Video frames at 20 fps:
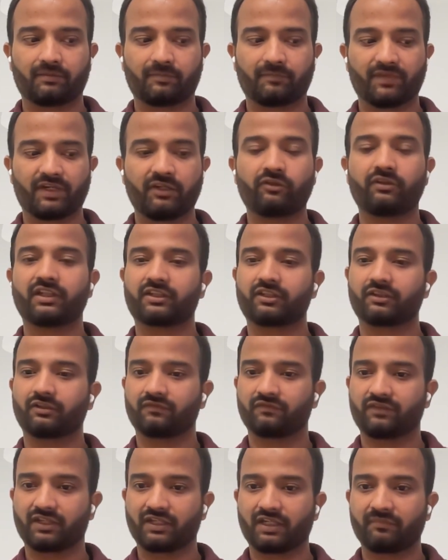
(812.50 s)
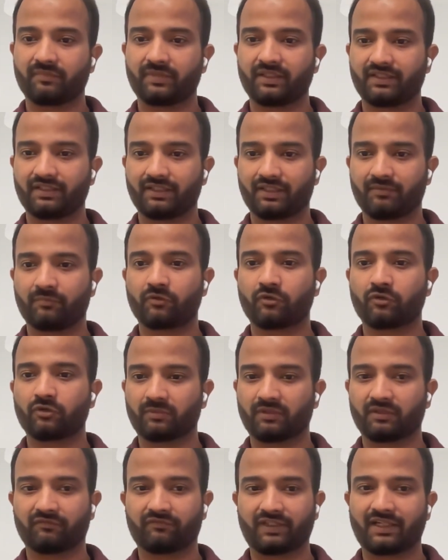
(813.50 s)
introduction of gRPC and
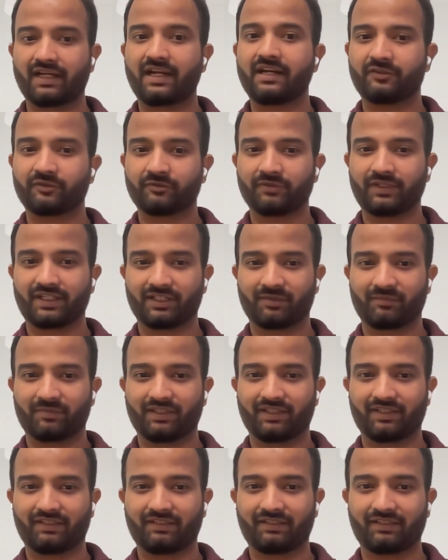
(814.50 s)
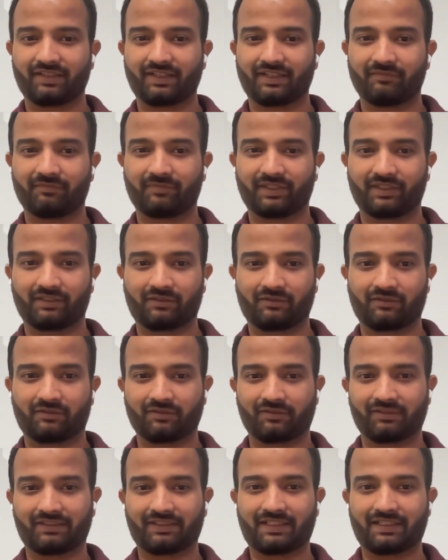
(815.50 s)
Protobuf, and Andrew has been helping a lot
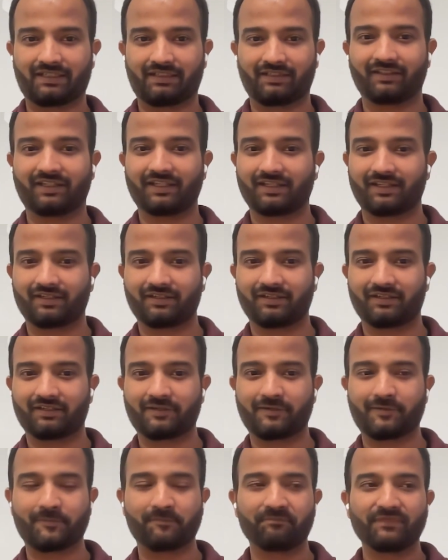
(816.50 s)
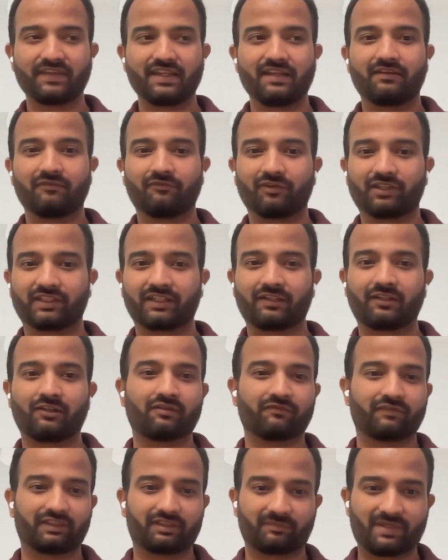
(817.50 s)
on that. Again, working
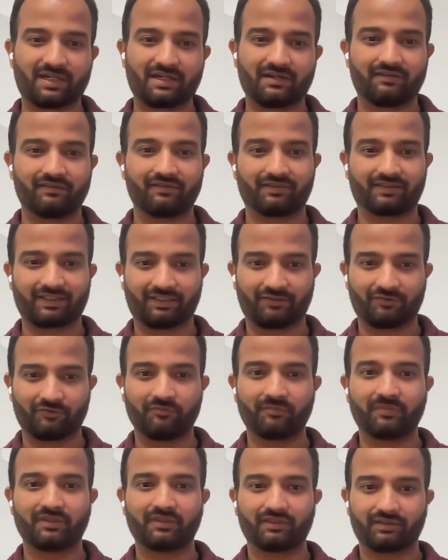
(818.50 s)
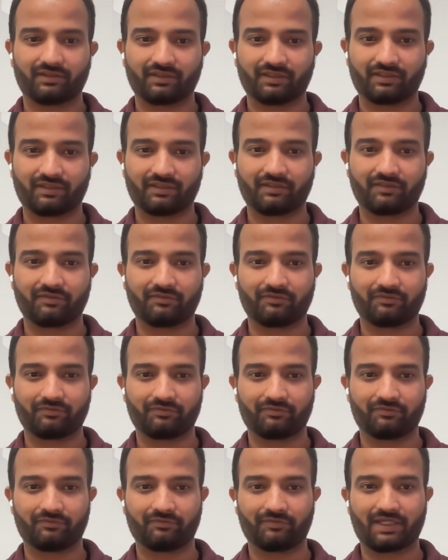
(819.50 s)
along with the partners like Uber,
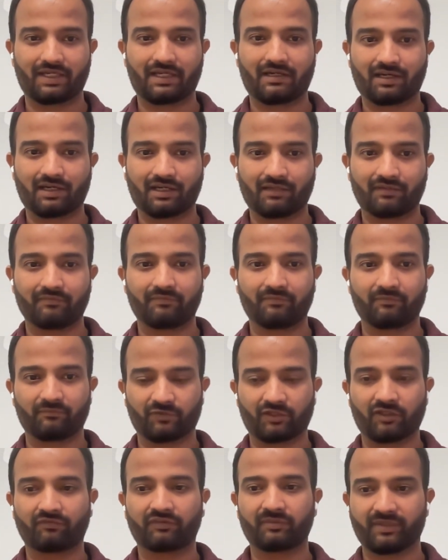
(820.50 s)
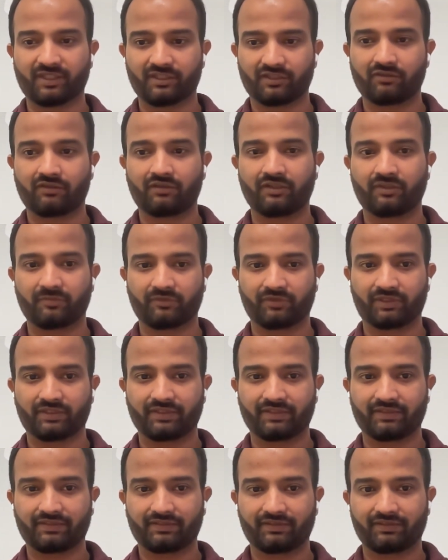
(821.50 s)
who are one of the major
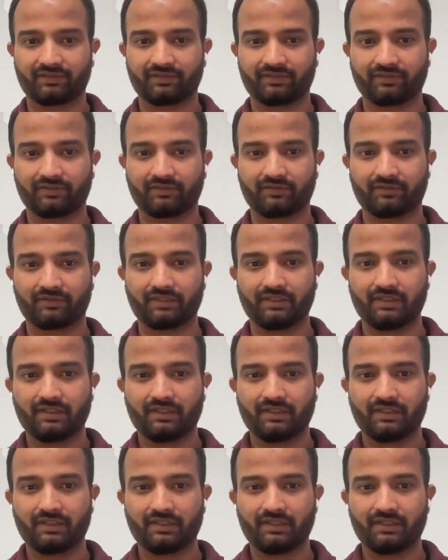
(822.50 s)
contributors there. So